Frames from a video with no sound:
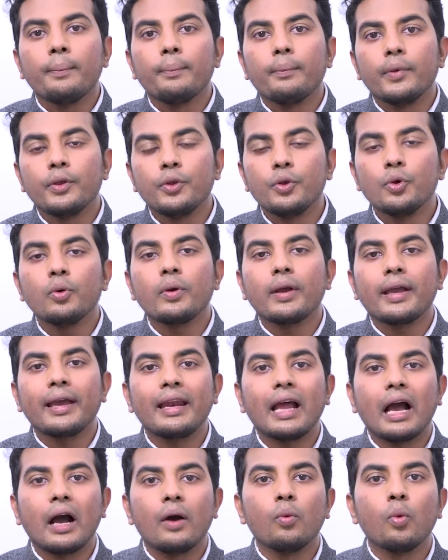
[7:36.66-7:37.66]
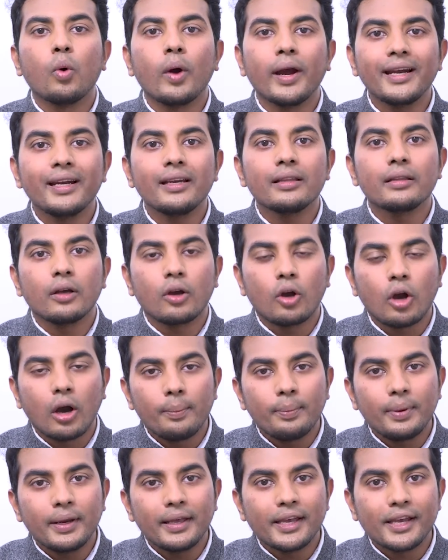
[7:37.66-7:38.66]
you can avoid the
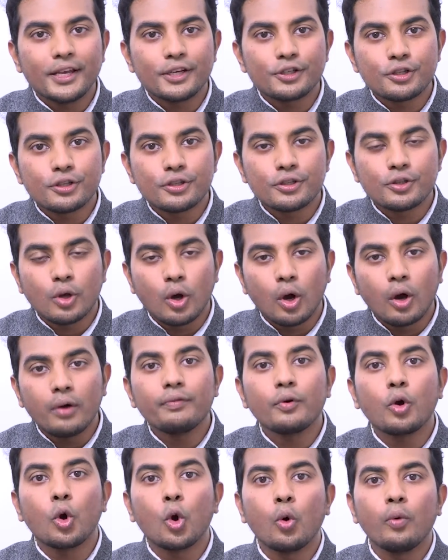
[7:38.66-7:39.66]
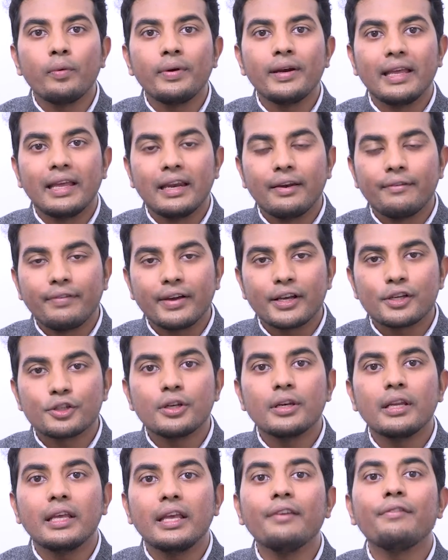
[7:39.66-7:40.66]
complications of COVID
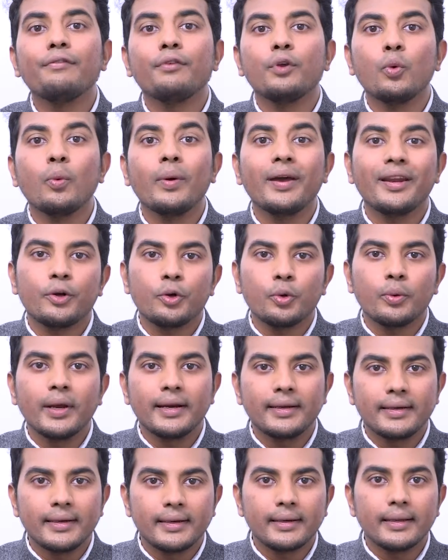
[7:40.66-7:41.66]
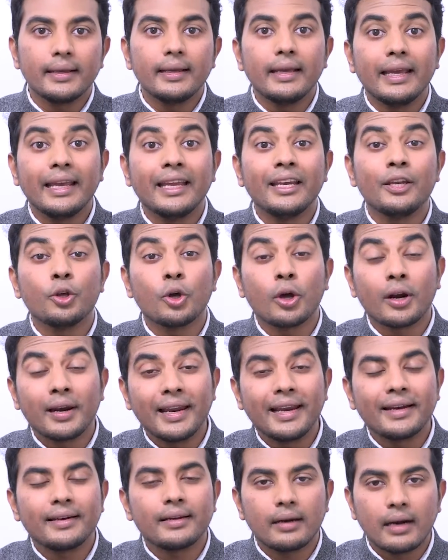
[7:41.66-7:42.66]
infection if you were to get it in your
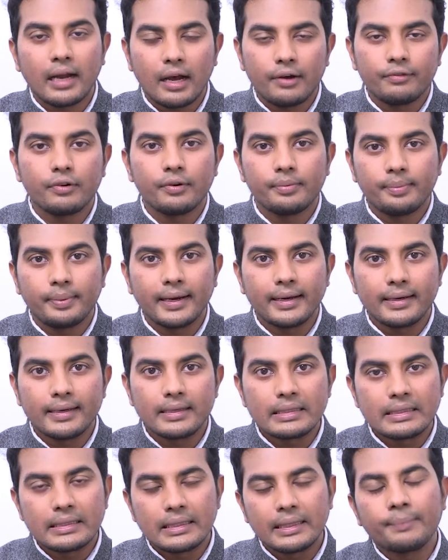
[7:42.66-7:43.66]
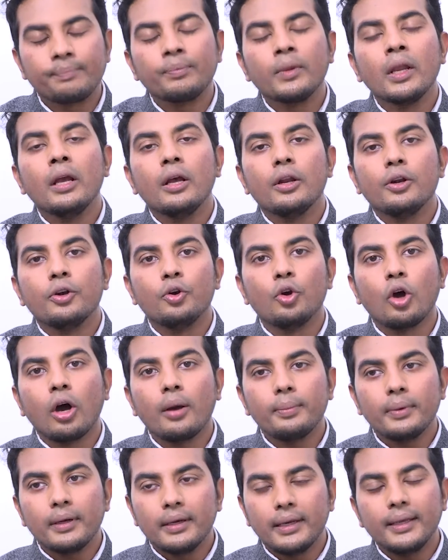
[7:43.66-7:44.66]
later half of pregnancy.
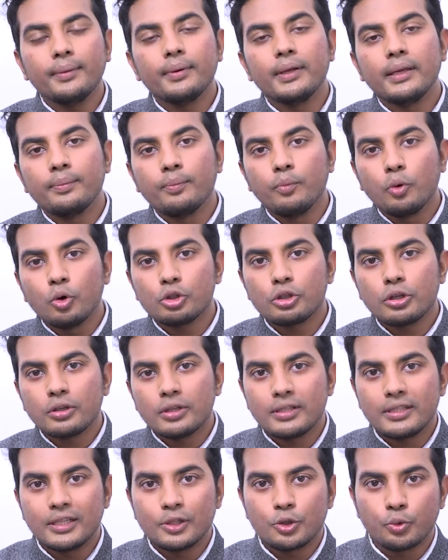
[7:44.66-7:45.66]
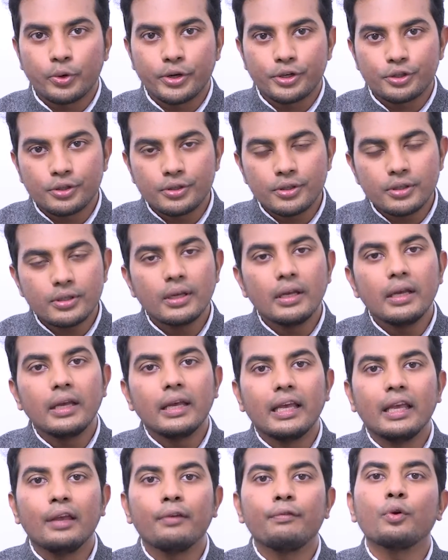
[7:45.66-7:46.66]
Normally, in most of the situations,
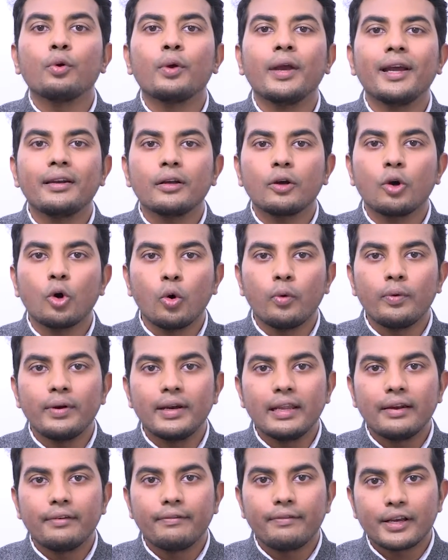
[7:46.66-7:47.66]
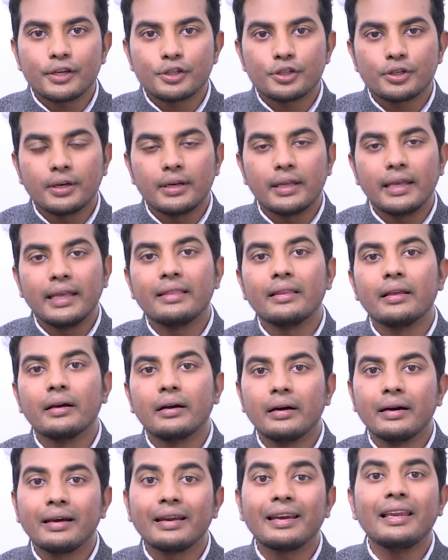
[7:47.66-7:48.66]
if you get a COVID infection in the
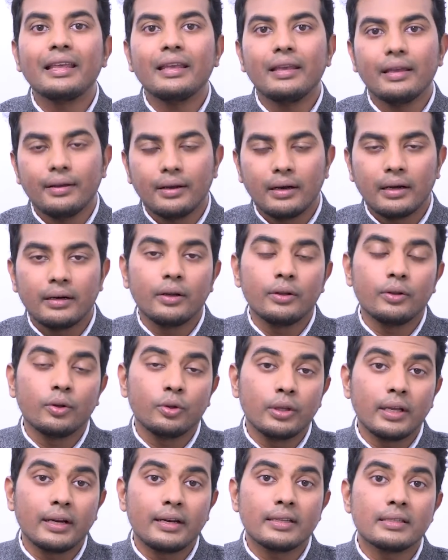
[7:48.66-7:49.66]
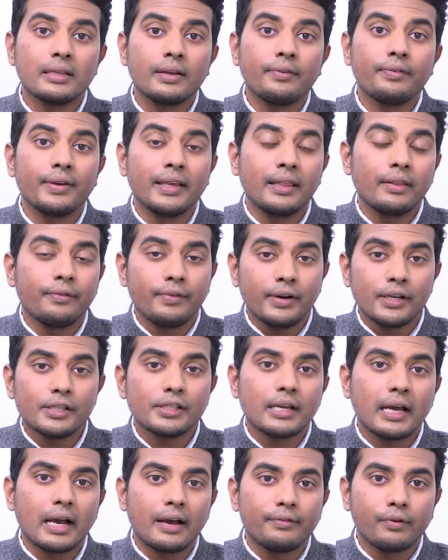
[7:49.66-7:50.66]
early, that is in the
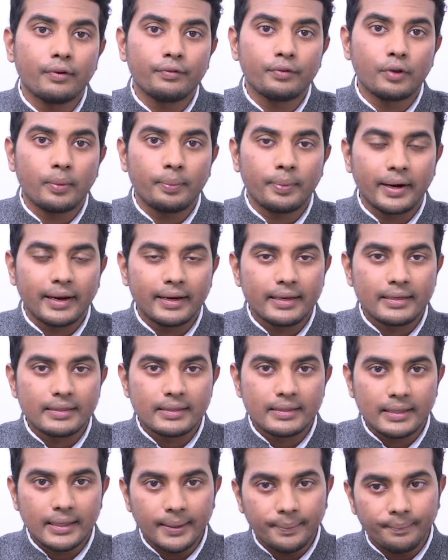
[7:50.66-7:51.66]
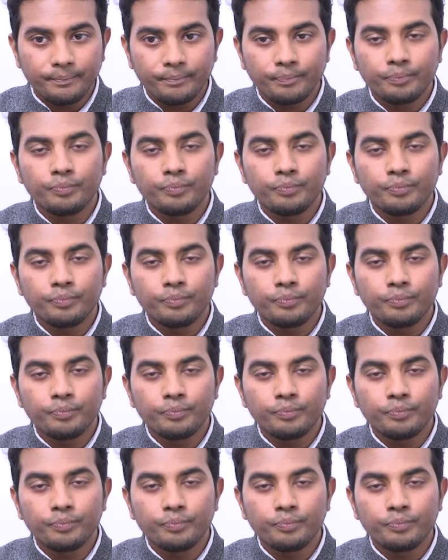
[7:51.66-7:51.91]
first half of your pregnancy,